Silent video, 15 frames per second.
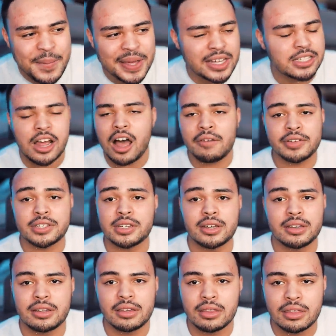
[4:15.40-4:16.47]
because
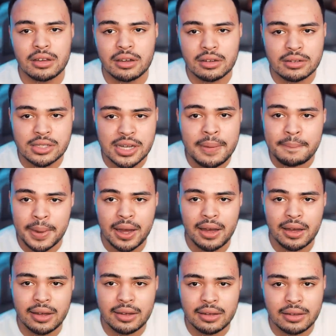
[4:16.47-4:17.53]
obviously the
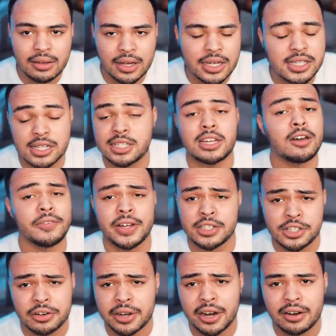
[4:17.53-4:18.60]
senpai, he's a
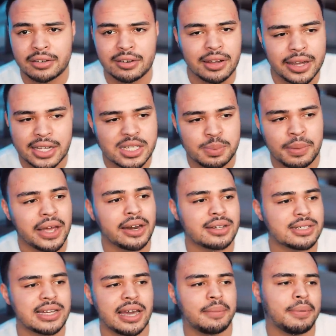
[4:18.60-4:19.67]
self-insert character. Like, it's plain
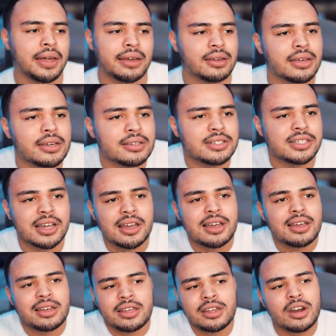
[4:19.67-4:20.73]
as day. Like, he's,
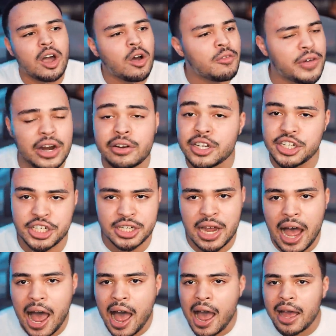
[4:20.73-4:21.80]
you know, very
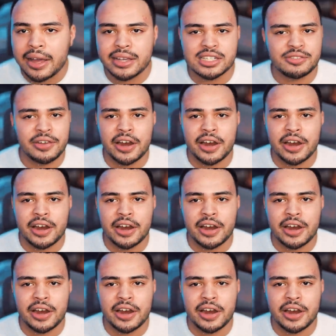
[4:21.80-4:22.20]
shy. He's